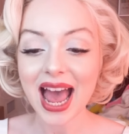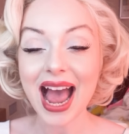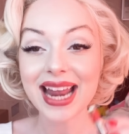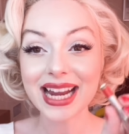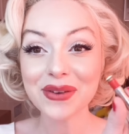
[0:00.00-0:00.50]

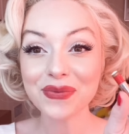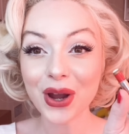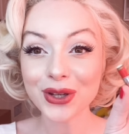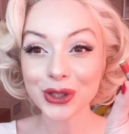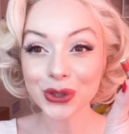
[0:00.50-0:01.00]
And I
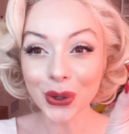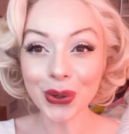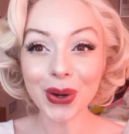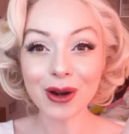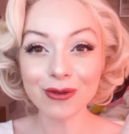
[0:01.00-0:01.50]
found
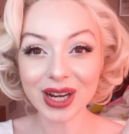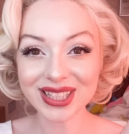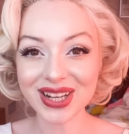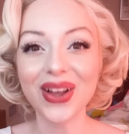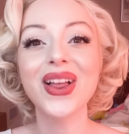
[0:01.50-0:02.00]
two
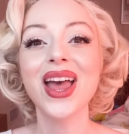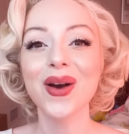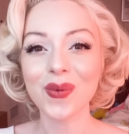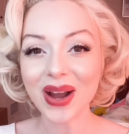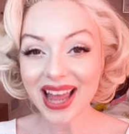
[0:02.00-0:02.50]
original
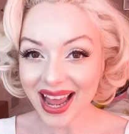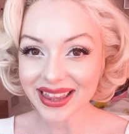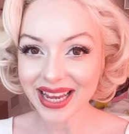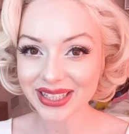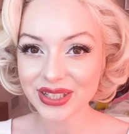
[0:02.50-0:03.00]
white
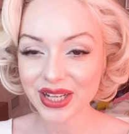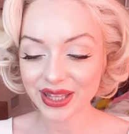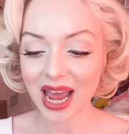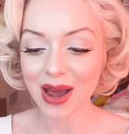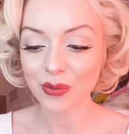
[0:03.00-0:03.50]
eyeliners
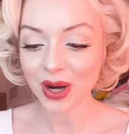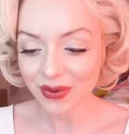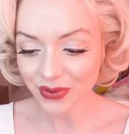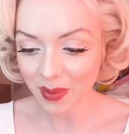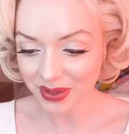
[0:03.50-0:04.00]
that were
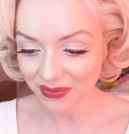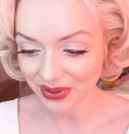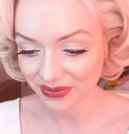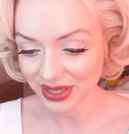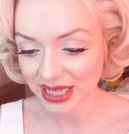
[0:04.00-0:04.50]
from the
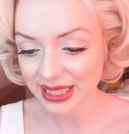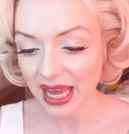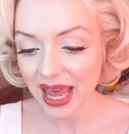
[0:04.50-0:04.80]
50s.